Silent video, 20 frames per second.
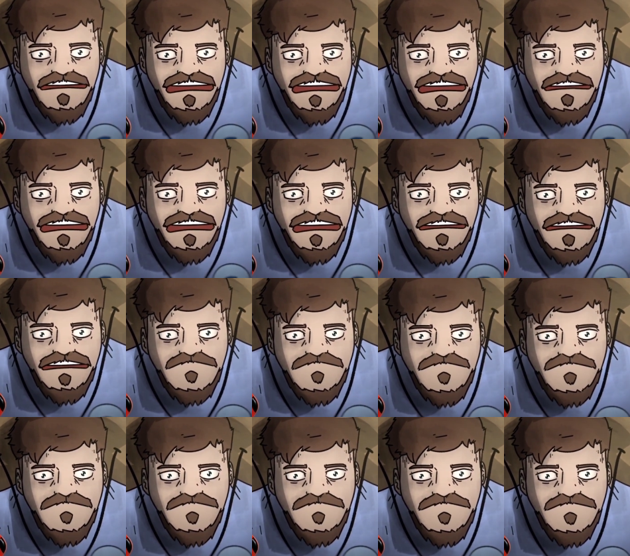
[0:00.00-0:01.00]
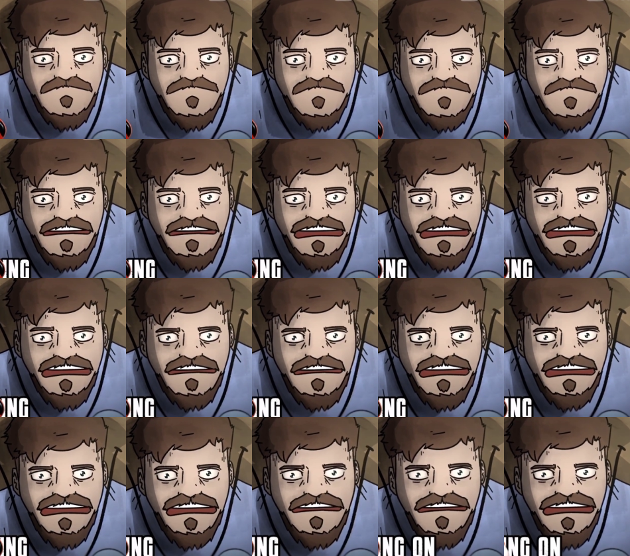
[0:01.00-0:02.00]
polluting the ocean,
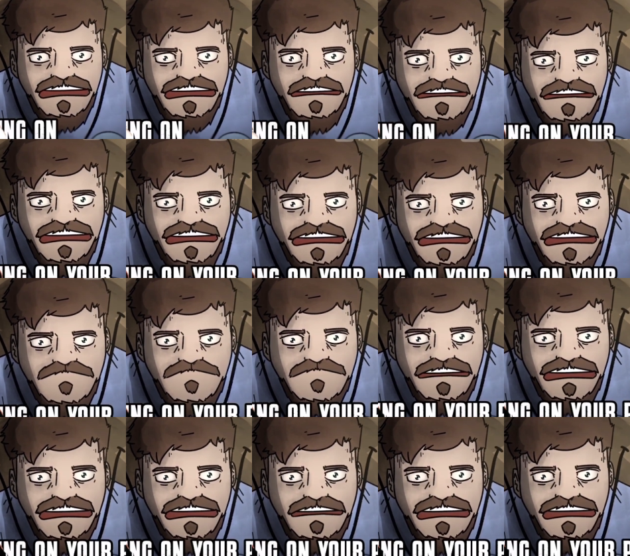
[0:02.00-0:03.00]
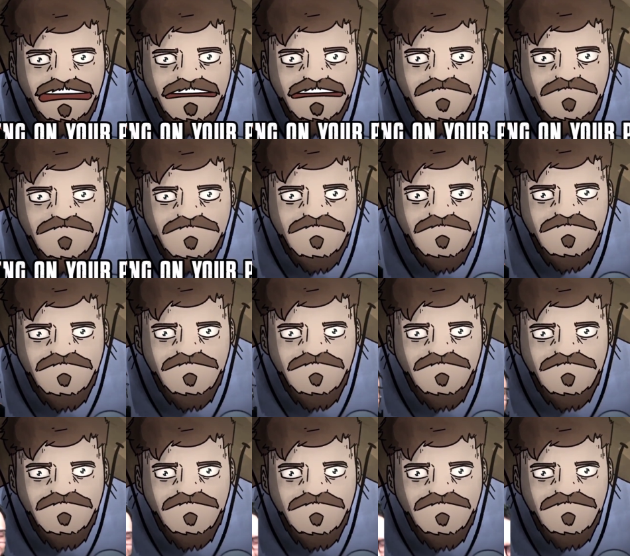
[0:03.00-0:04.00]
littering on your planet.
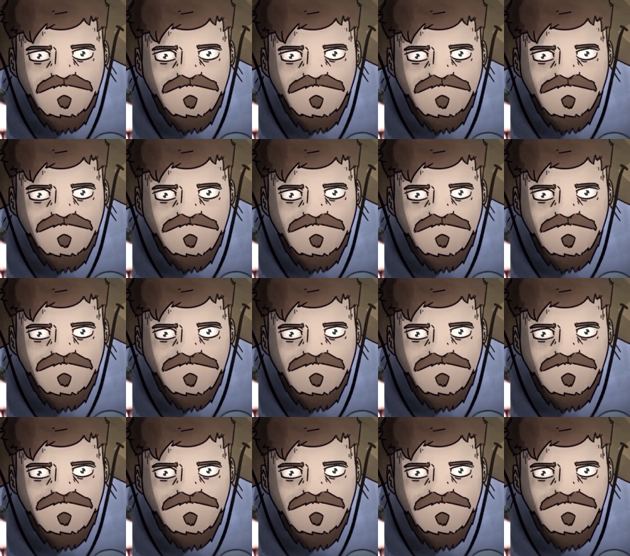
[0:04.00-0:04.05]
